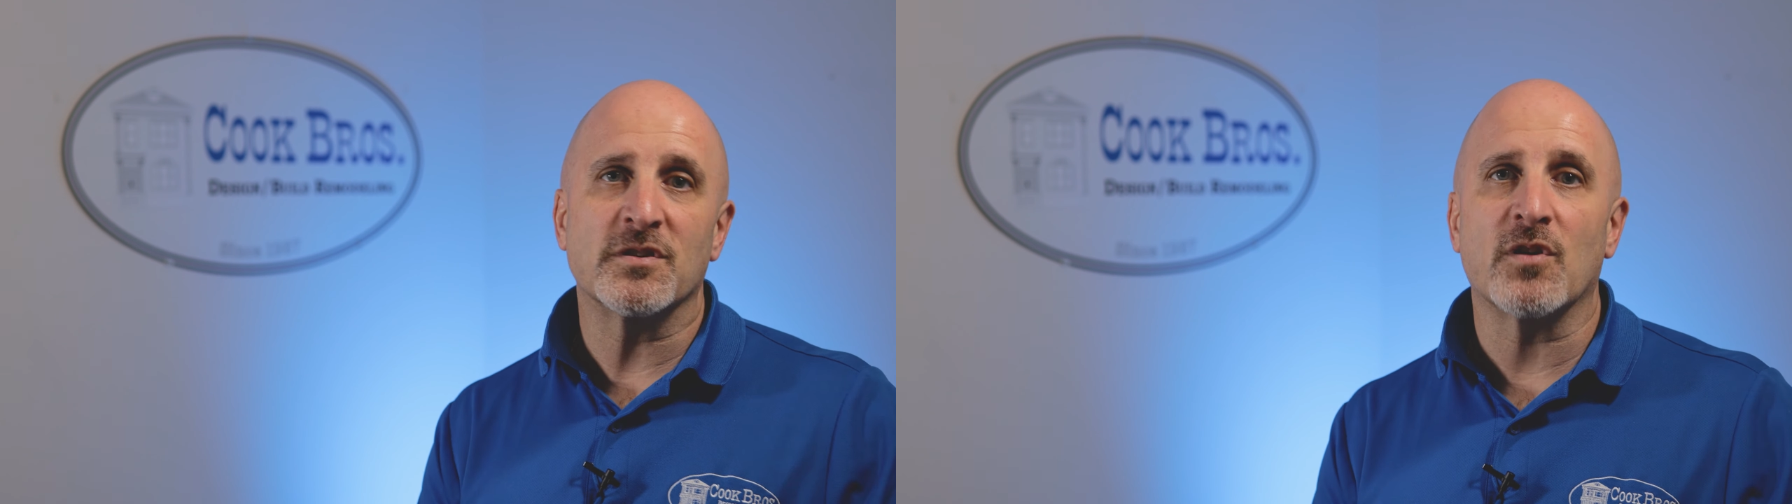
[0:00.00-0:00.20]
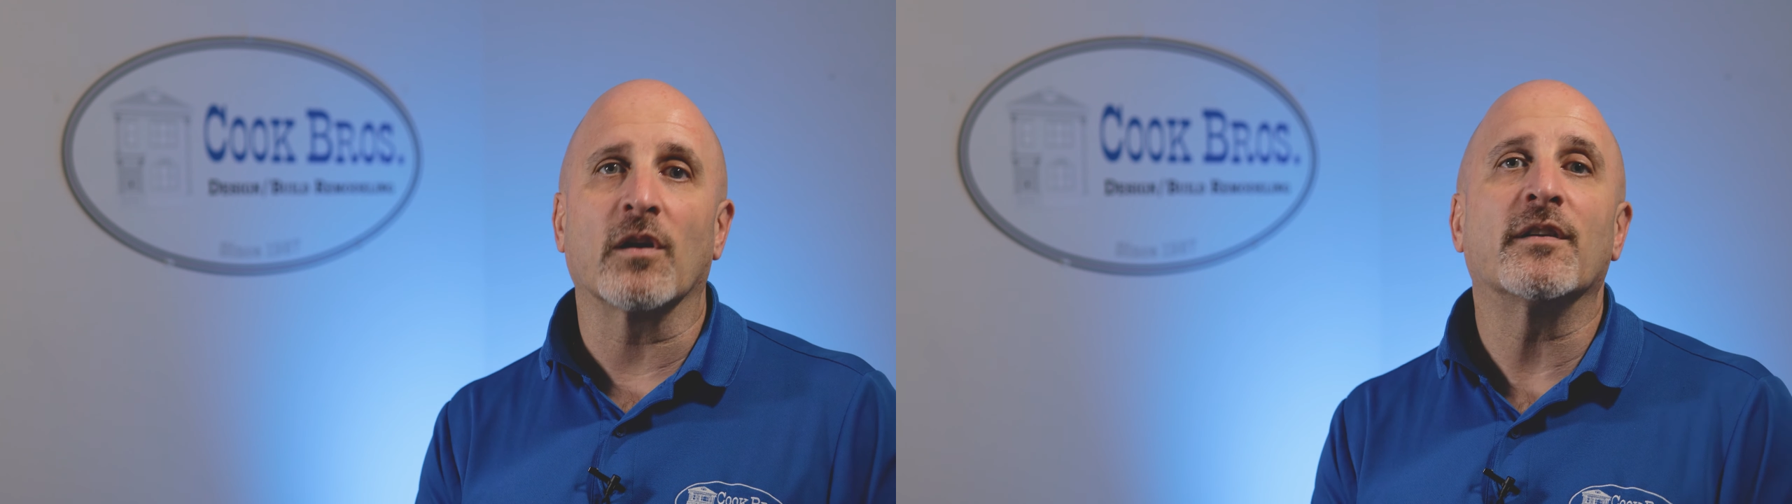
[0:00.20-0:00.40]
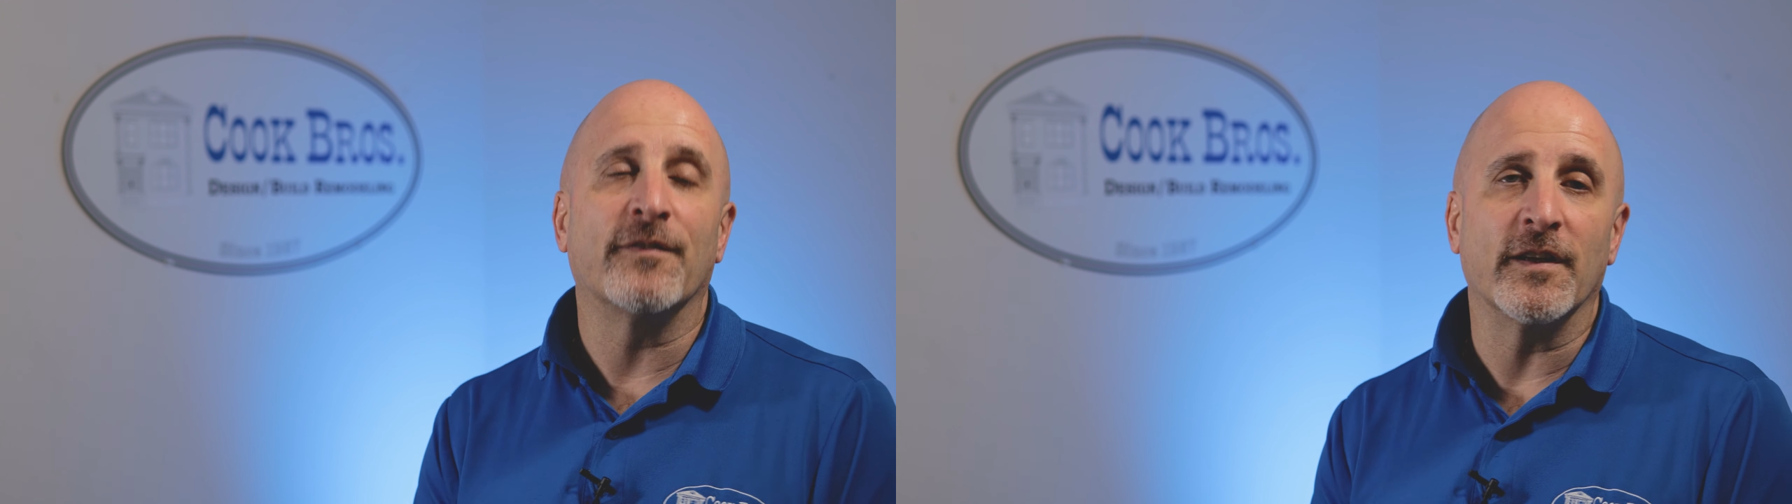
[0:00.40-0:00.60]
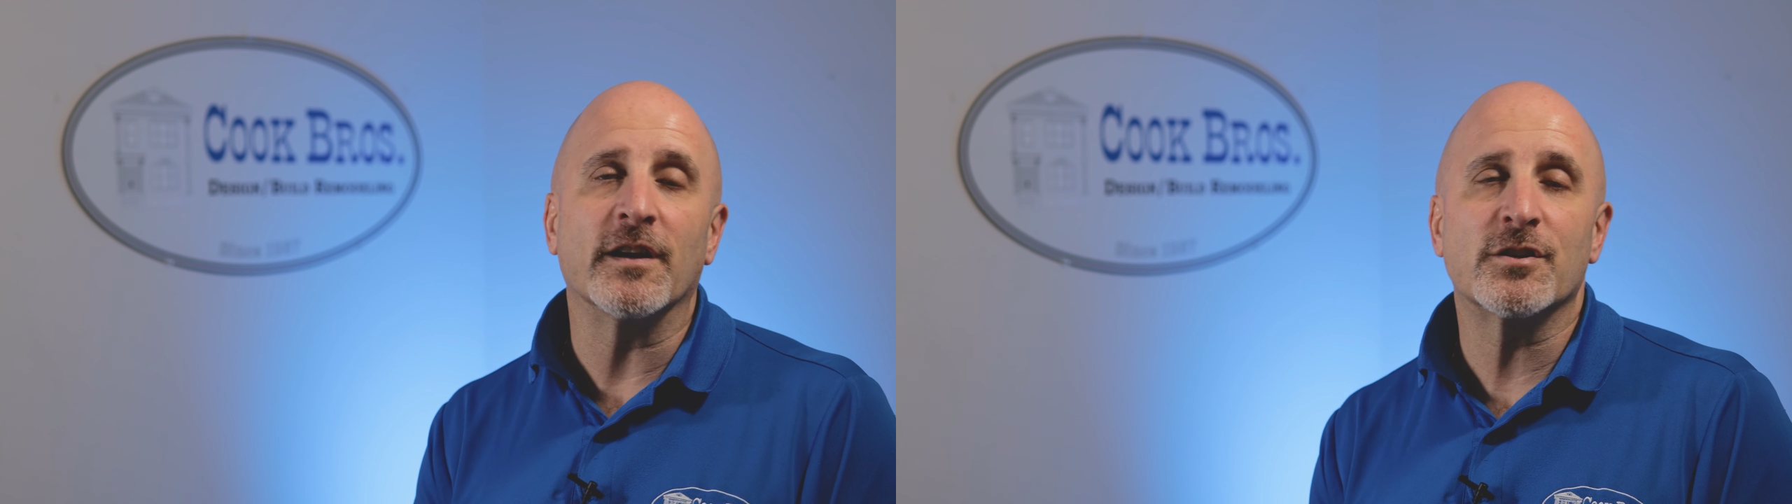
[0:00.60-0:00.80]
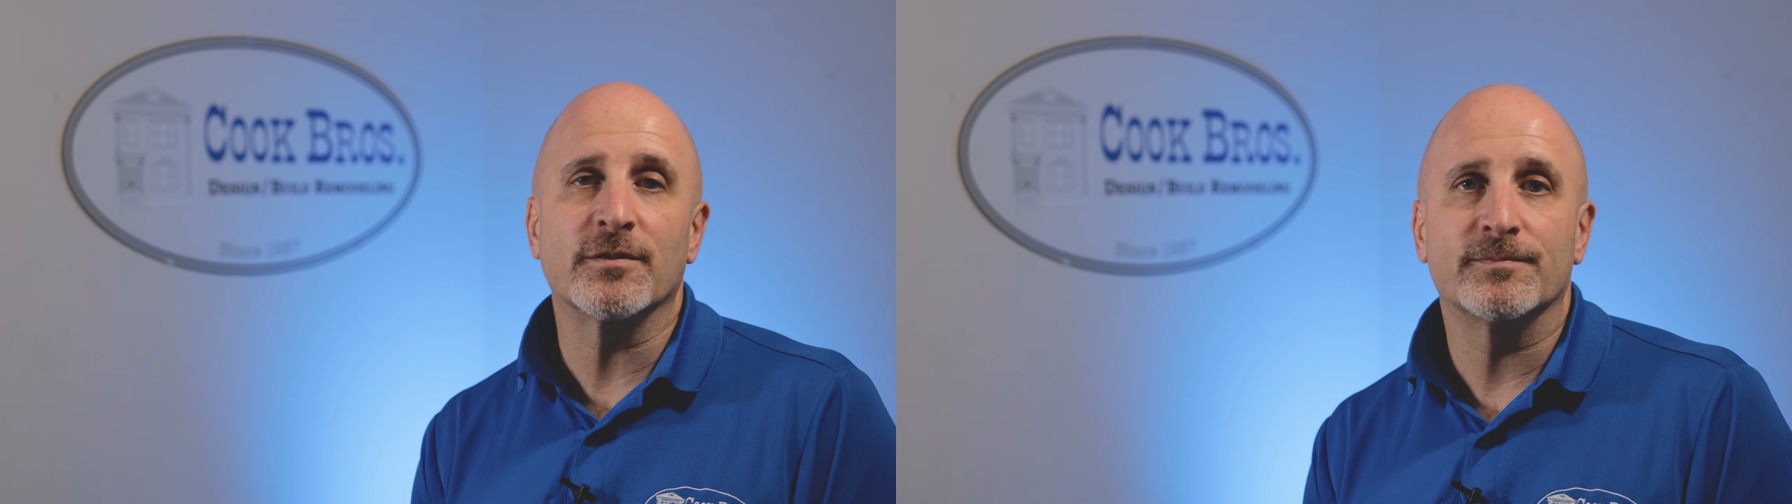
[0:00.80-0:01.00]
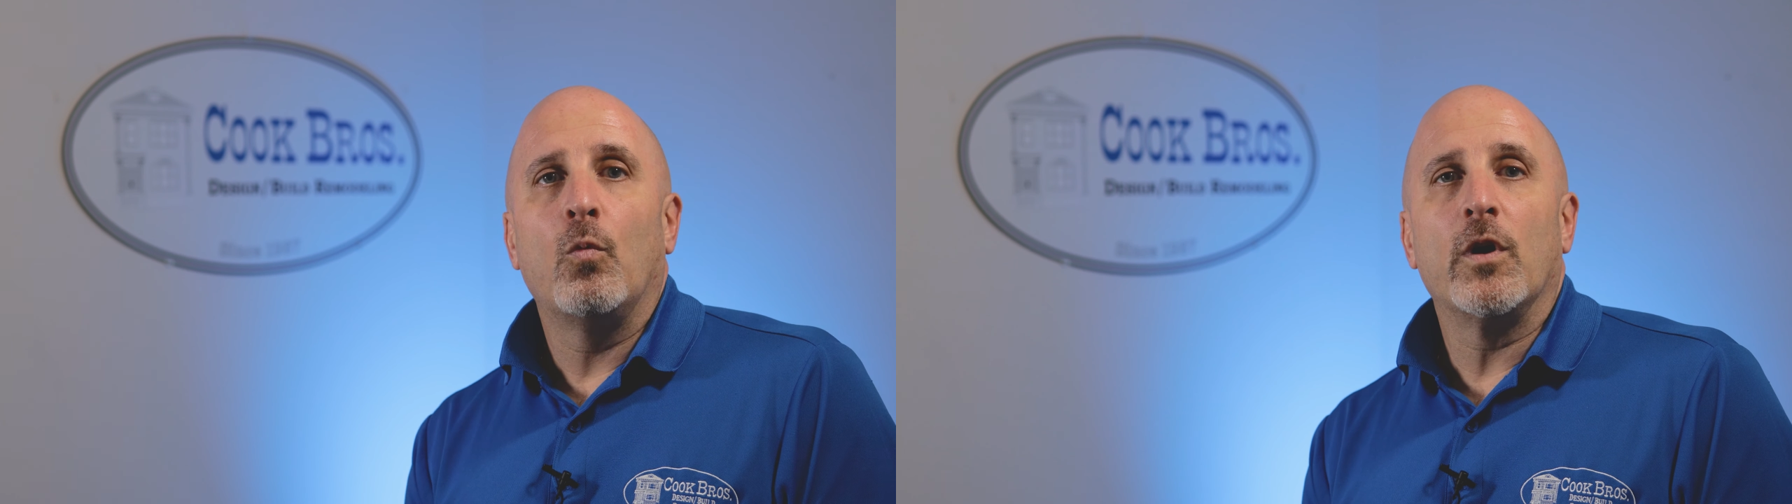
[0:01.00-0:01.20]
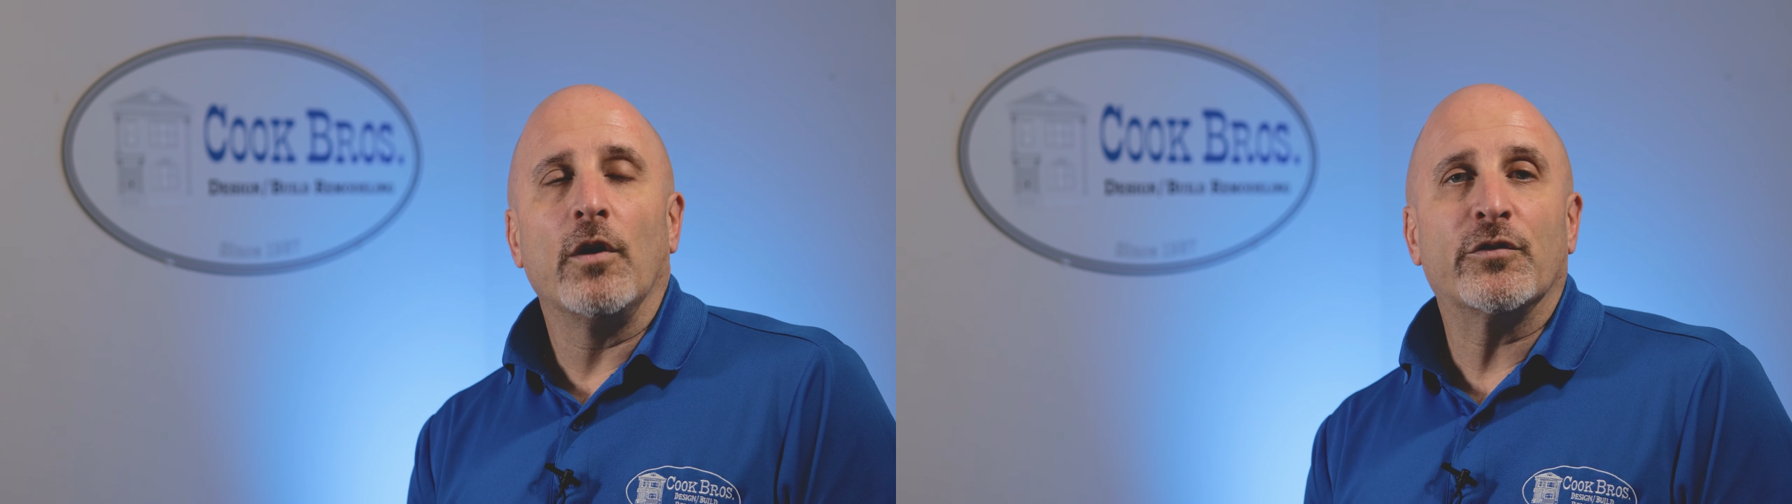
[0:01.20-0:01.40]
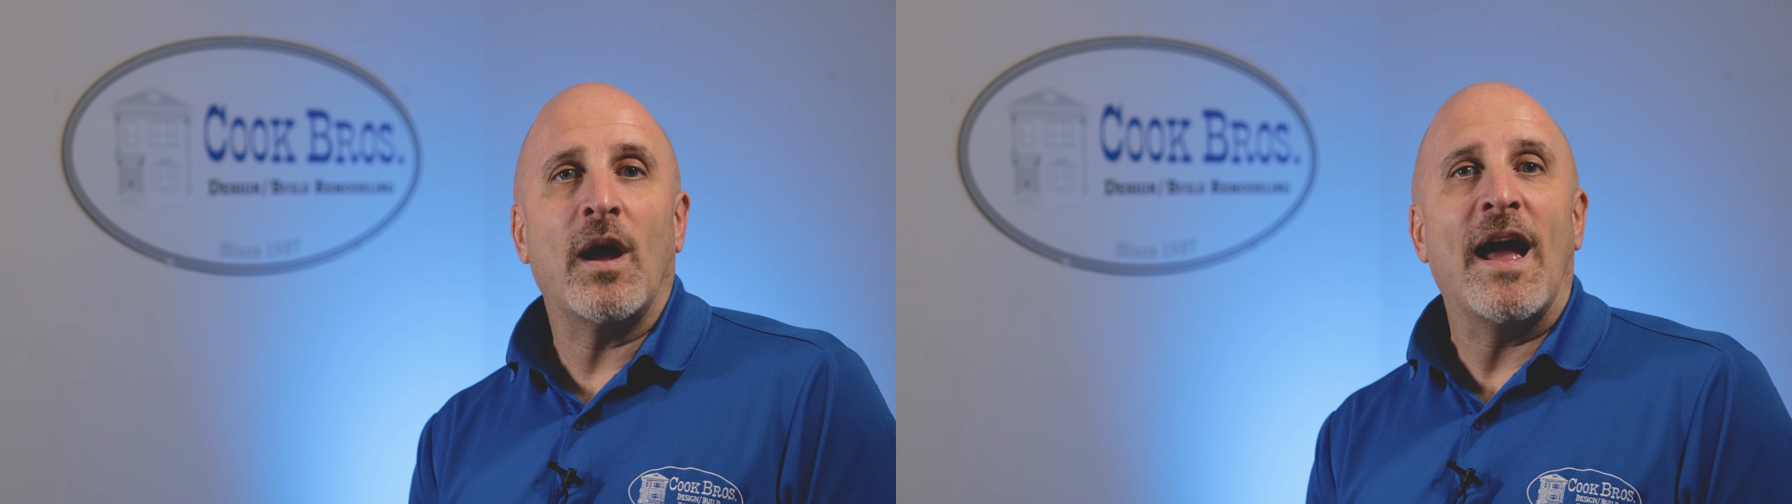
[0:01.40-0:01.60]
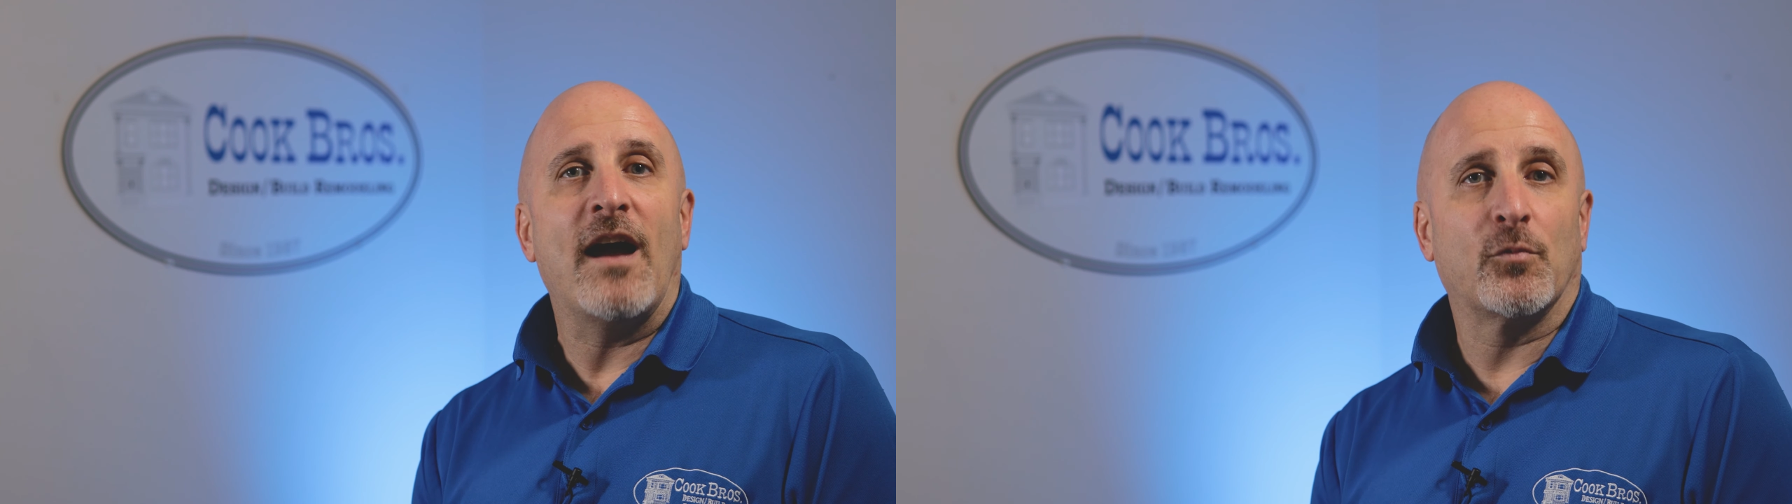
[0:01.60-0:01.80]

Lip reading: start to finish. We also have